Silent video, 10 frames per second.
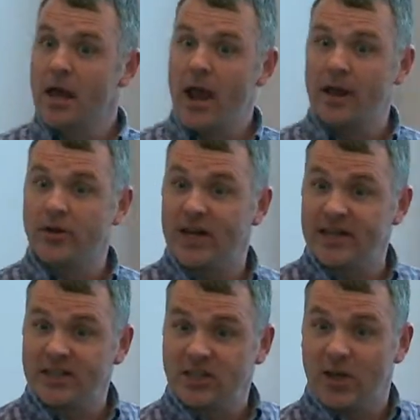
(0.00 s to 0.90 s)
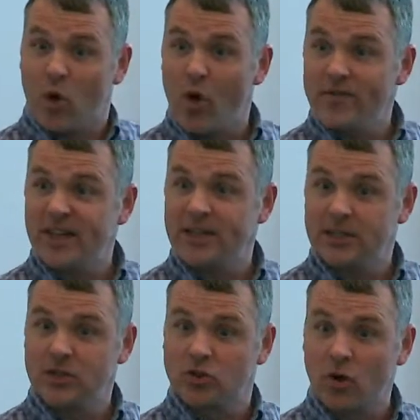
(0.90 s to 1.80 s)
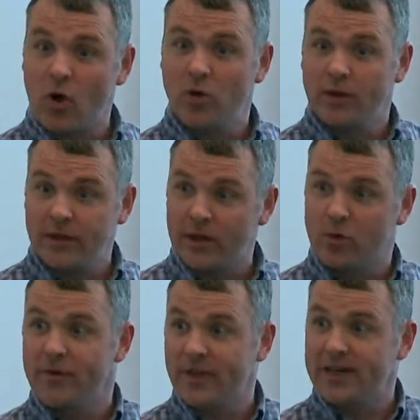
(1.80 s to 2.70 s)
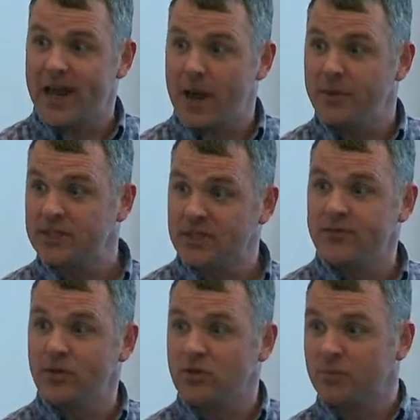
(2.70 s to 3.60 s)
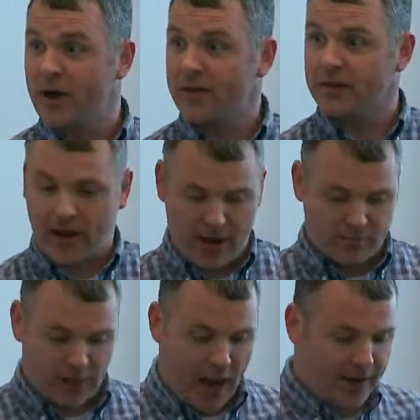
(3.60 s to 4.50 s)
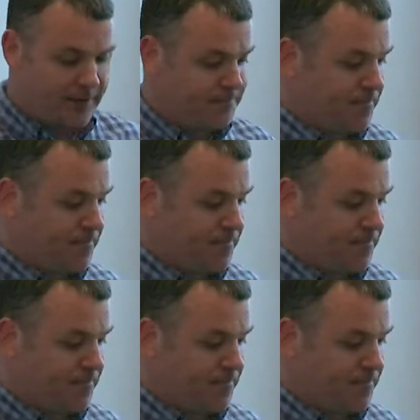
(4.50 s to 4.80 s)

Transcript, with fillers: and you're getting the equivalent control and the equivalent damage as if you spray the entire block.